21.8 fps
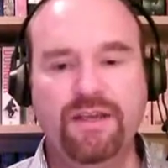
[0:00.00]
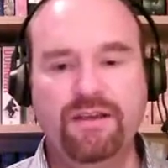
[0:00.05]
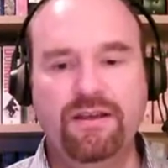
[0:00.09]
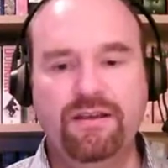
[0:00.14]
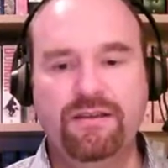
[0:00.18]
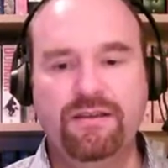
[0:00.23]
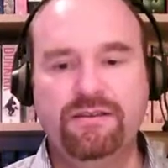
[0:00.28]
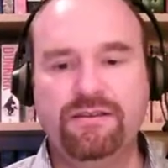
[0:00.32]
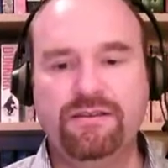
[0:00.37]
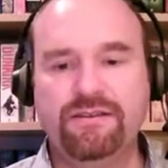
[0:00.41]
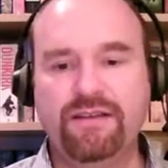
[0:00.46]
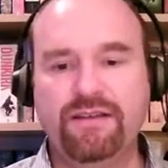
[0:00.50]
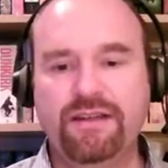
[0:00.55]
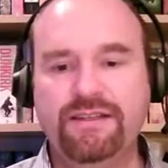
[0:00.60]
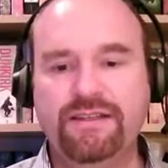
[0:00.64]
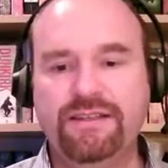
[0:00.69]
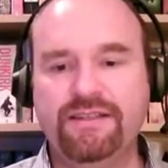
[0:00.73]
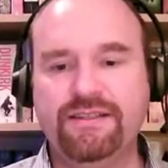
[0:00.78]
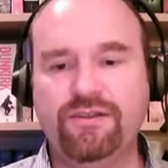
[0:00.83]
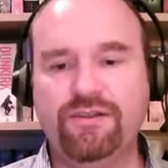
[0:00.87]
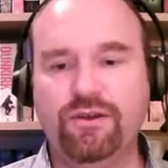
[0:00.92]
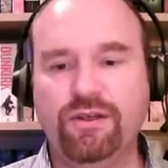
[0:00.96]
So
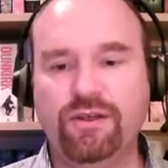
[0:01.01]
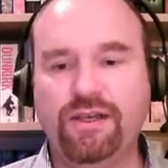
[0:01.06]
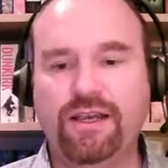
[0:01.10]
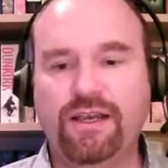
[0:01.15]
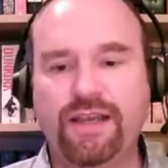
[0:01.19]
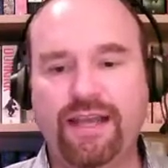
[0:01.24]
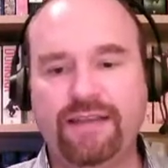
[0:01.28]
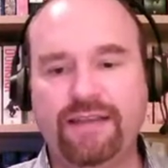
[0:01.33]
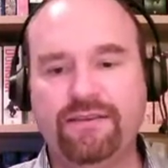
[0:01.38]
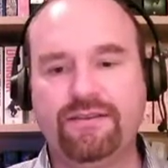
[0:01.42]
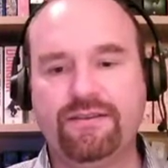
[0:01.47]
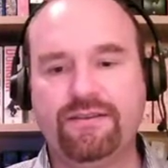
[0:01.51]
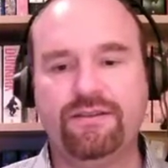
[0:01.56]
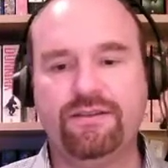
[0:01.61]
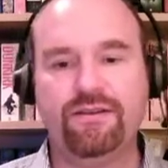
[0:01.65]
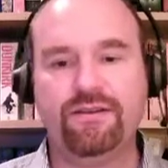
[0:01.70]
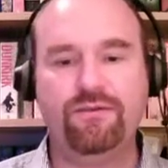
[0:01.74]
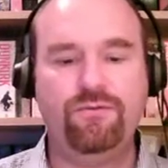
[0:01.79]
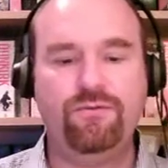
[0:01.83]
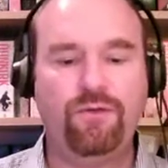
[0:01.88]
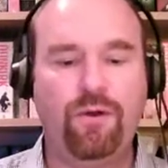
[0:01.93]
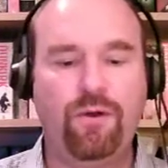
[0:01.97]
scientist
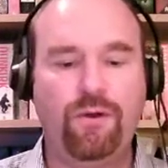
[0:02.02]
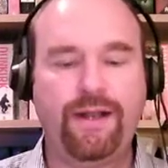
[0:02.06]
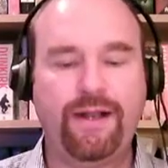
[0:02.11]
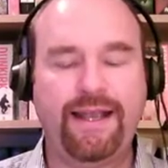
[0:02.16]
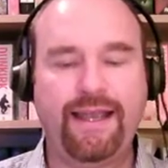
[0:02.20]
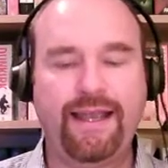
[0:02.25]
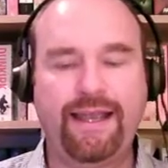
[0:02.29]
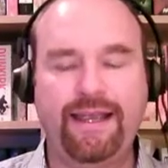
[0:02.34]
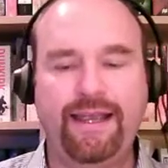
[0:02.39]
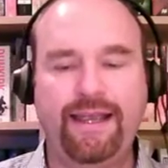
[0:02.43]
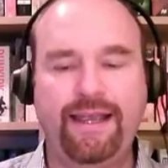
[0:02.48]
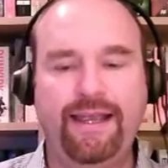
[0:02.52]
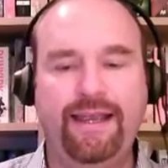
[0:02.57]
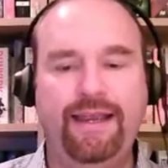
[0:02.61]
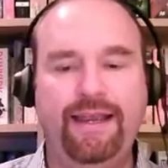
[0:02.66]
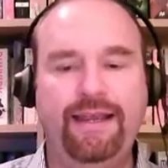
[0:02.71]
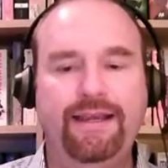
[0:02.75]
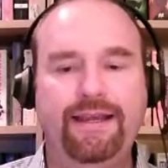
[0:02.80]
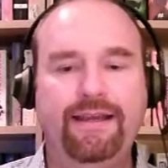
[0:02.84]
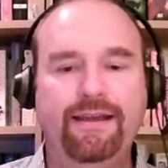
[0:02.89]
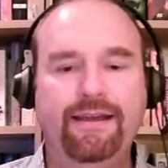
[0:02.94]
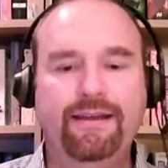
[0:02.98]
Koketso
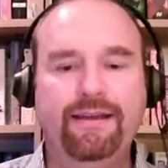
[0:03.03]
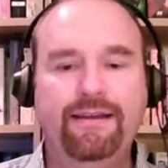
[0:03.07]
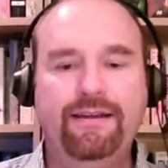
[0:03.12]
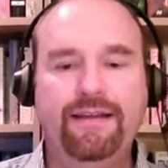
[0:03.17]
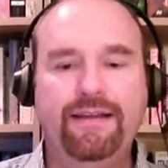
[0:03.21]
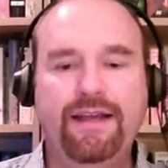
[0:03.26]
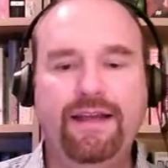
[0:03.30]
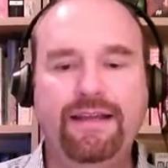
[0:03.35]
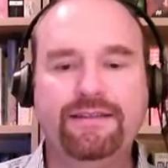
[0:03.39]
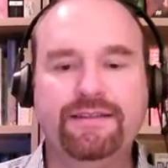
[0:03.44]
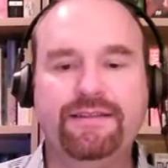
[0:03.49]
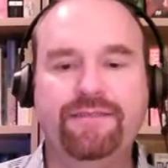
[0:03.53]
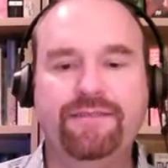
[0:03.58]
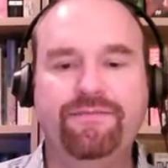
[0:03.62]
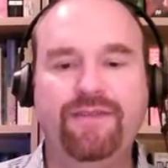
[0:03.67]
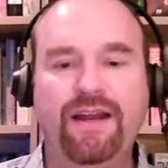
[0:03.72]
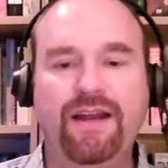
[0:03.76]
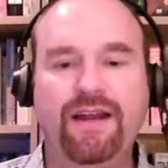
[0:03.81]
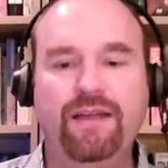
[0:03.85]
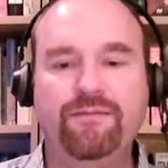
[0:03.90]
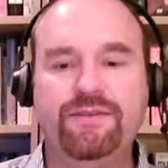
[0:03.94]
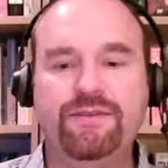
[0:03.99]
Okeke has
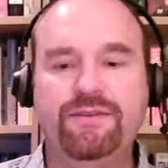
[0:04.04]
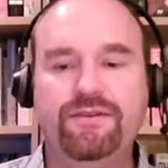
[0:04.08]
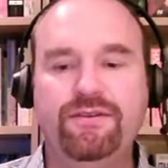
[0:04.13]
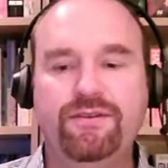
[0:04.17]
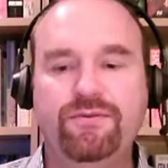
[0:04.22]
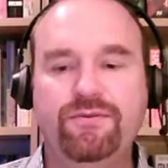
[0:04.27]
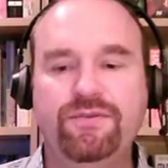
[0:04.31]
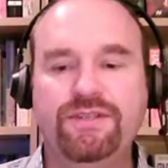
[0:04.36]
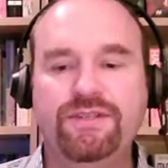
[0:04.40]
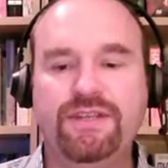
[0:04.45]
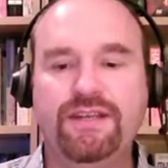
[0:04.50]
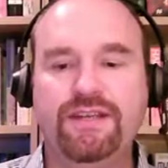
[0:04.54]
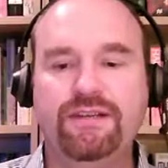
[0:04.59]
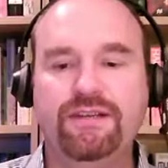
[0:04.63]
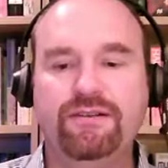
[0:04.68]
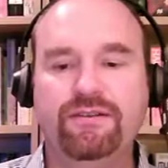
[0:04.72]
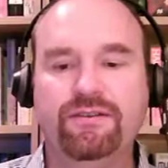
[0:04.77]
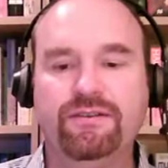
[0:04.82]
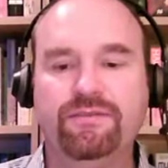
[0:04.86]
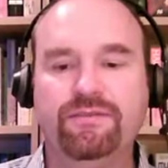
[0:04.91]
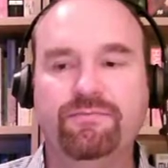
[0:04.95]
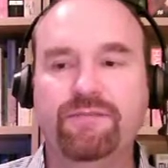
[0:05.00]
developed new
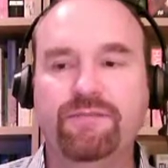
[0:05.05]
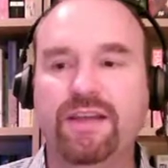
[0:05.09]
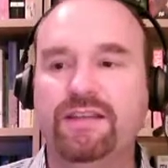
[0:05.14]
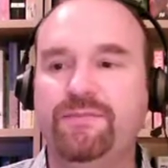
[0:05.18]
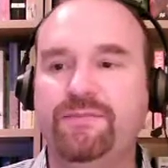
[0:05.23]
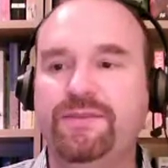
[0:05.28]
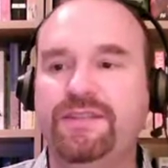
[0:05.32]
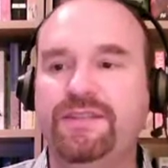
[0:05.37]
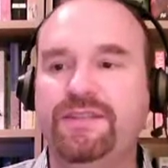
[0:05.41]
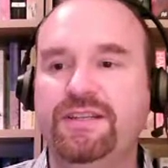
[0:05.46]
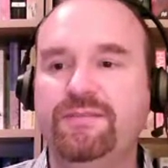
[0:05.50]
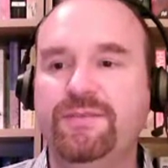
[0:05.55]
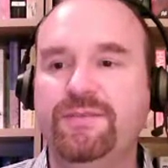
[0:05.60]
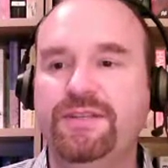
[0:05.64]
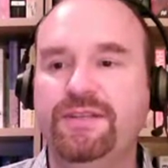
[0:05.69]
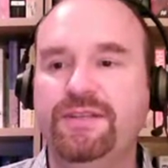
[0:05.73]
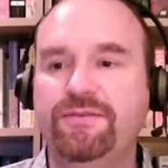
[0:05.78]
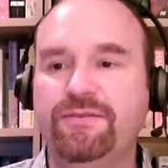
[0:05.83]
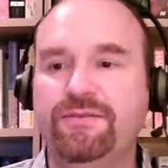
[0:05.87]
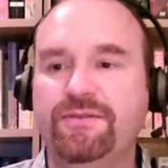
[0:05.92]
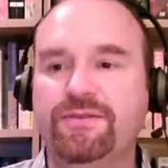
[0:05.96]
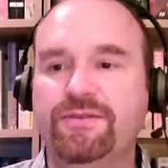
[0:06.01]
skills. Expertise
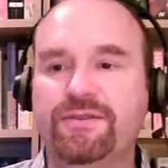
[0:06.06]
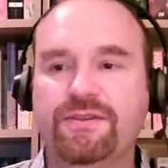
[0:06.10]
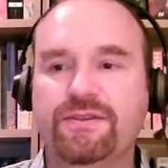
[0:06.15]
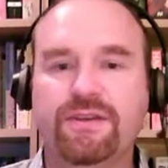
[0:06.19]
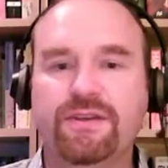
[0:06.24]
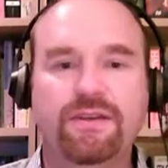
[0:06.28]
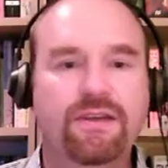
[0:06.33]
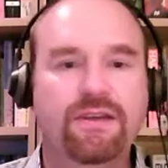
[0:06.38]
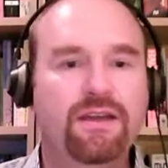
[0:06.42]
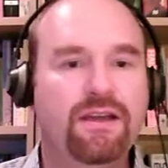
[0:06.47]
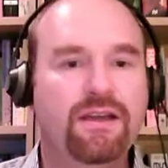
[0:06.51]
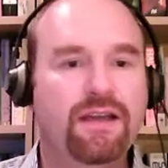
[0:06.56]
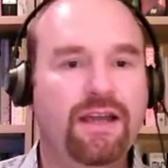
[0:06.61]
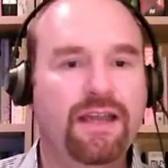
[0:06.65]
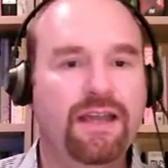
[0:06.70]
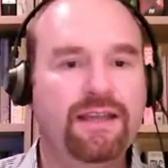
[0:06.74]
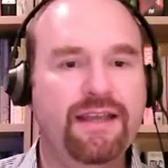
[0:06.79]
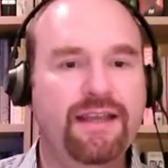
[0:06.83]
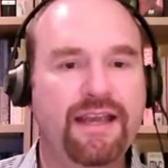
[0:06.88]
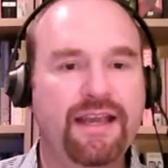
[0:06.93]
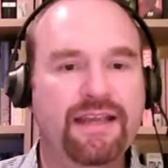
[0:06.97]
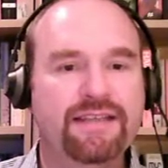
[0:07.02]
materials. Hey,
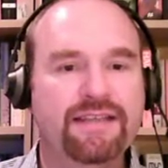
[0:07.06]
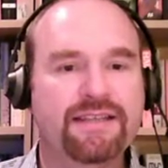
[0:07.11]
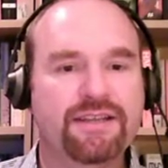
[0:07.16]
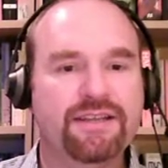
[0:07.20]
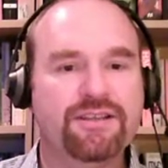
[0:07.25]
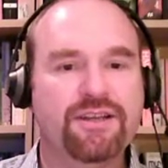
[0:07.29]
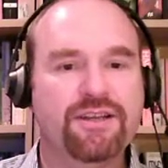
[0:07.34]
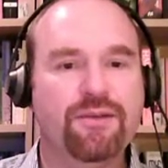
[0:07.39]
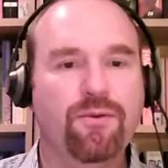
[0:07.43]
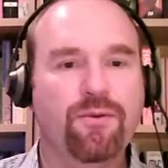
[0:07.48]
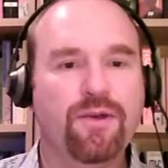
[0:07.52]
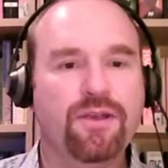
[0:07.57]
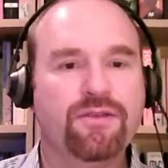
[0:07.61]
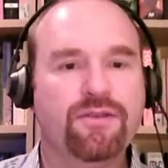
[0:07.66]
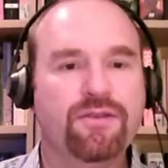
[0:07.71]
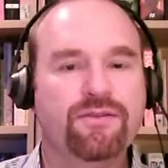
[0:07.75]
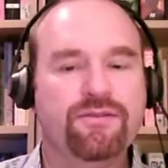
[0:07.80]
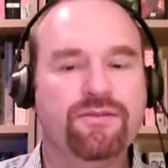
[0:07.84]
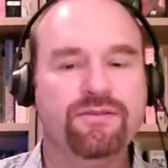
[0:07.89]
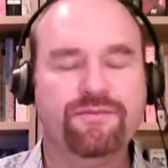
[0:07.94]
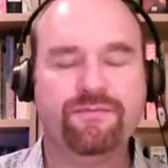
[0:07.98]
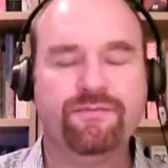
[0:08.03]
that is actually quite
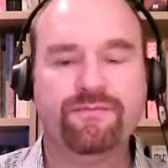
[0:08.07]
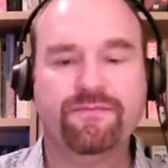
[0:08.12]
good.